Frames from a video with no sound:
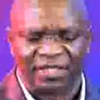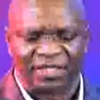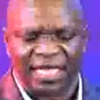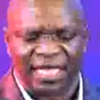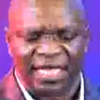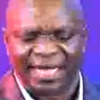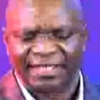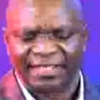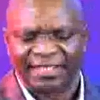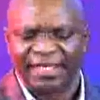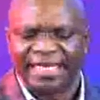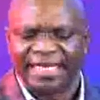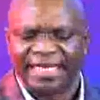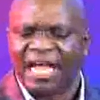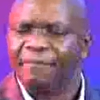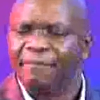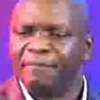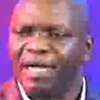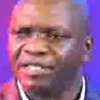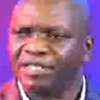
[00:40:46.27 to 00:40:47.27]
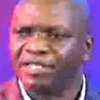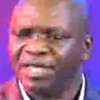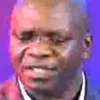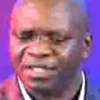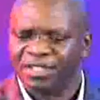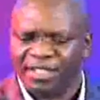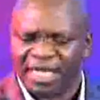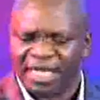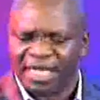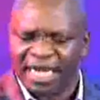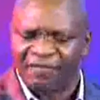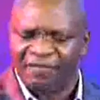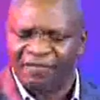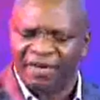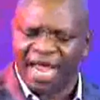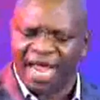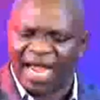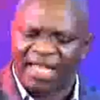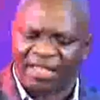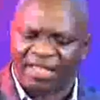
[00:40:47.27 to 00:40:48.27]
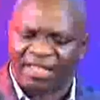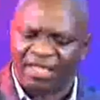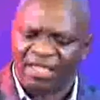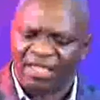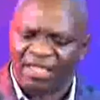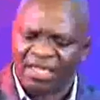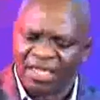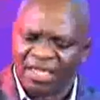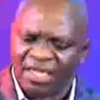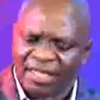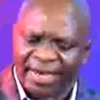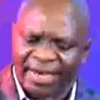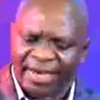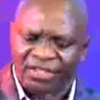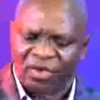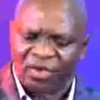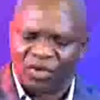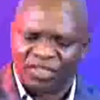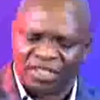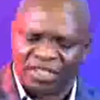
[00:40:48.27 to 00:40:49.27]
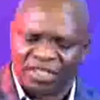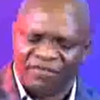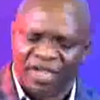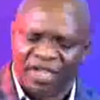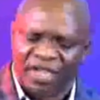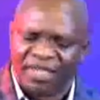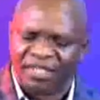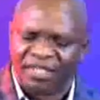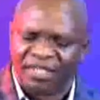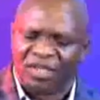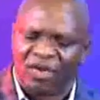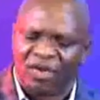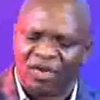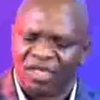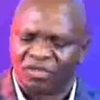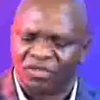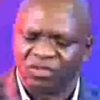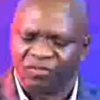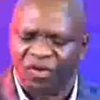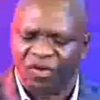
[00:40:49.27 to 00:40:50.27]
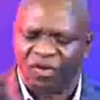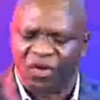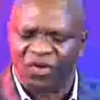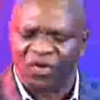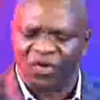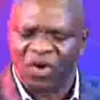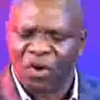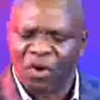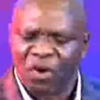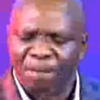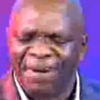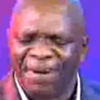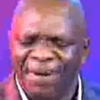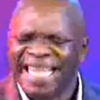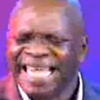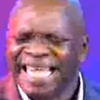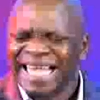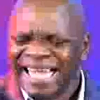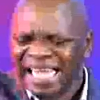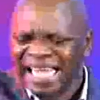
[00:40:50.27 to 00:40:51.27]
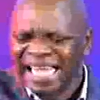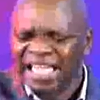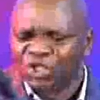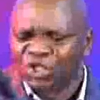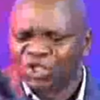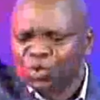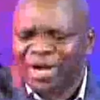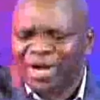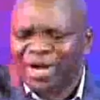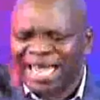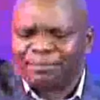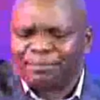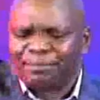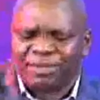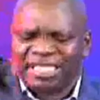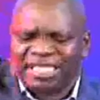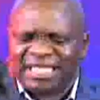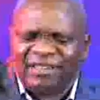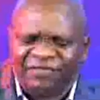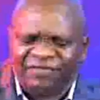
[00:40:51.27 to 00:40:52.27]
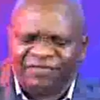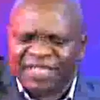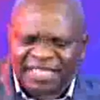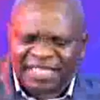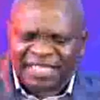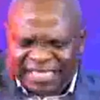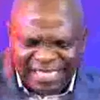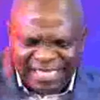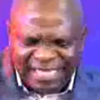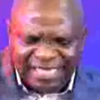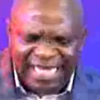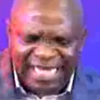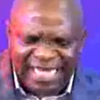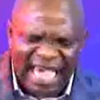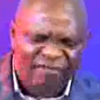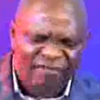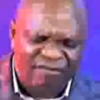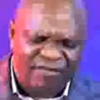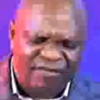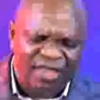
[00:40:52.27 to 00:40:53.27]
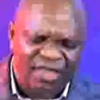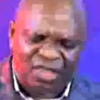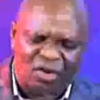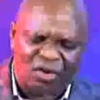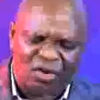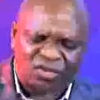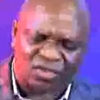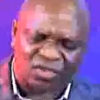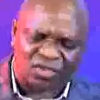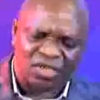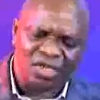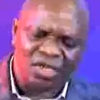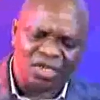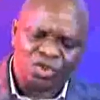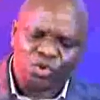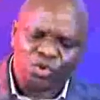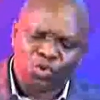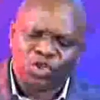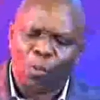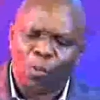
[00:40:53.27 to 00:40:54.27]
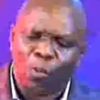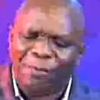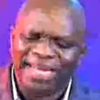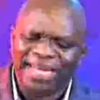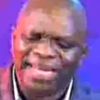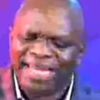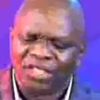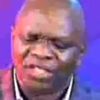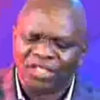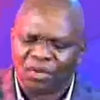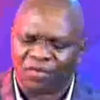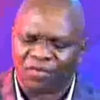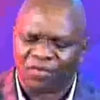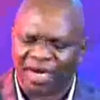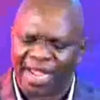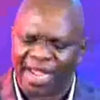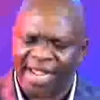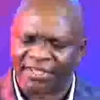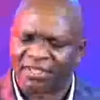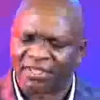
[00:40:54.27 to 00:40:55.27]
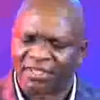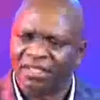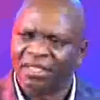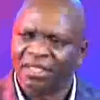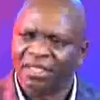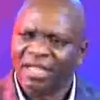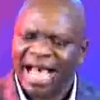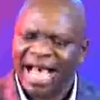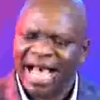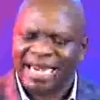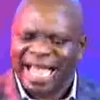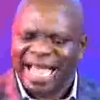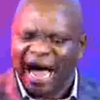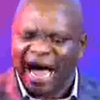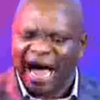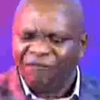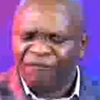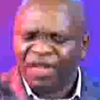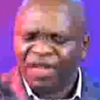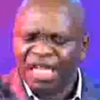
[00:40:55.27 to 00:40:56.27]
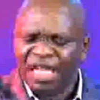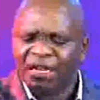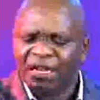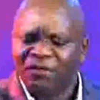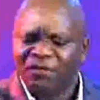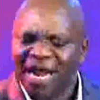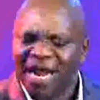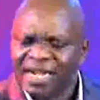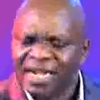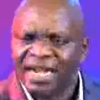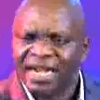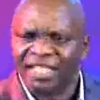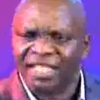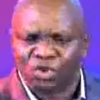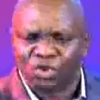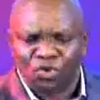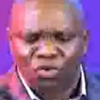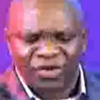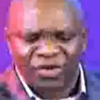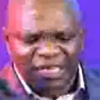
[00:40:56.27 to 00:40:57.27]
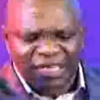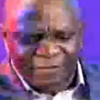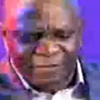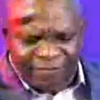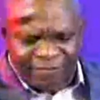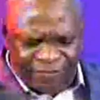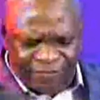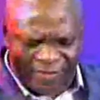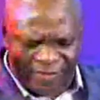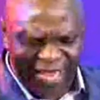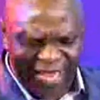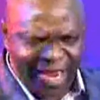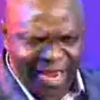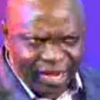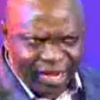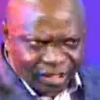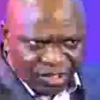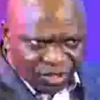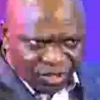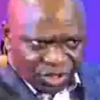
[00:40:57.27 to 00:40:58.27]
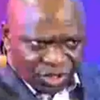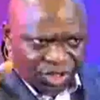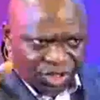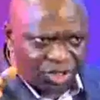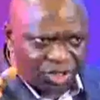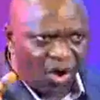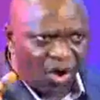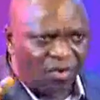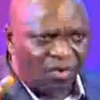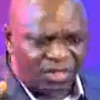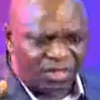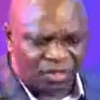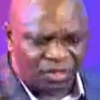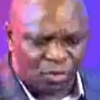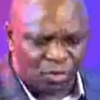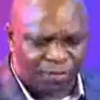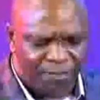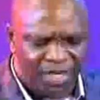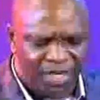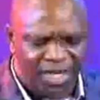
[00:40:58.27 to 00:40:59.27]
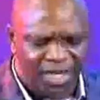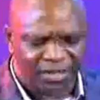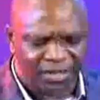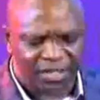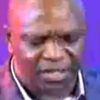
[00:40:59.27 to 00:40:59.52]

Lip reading: Casting down imaginations and every high thing that exalts itself against the knowledge of God, bringing into captivity every thought to the obedience of Christ, and having in readiness to revenge all disobediences